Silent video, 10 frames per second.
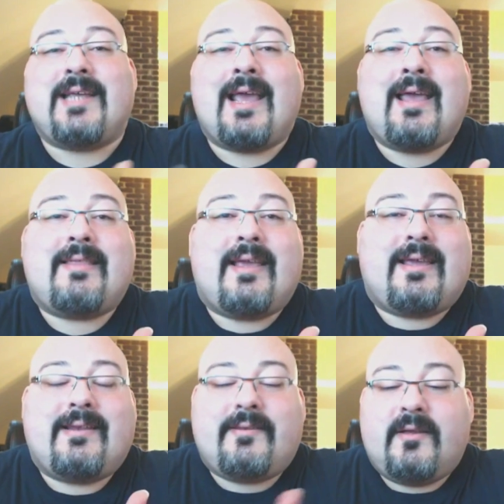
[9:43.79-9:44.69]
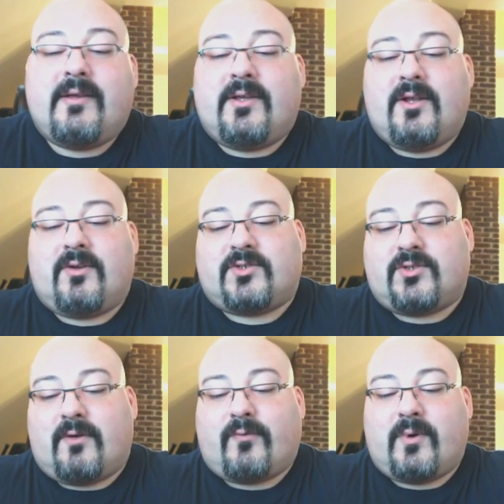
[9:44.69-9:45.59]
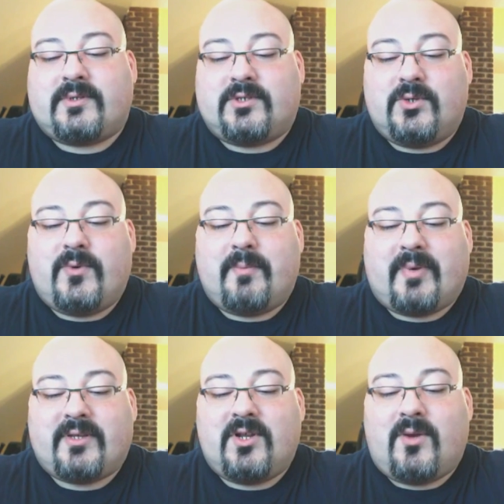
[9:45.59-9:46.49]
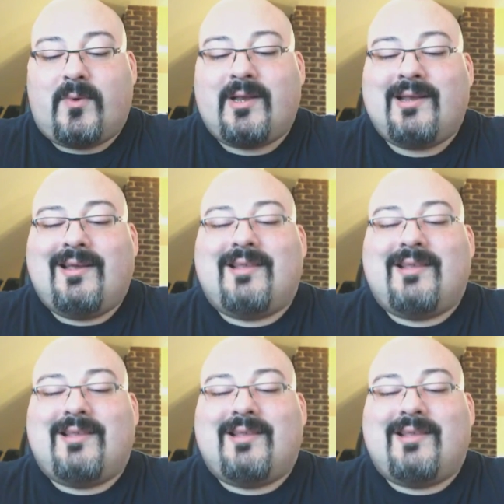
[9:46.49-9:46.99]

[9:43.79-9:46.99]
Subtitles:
Yeah, they can, you know, software do it, but you know what?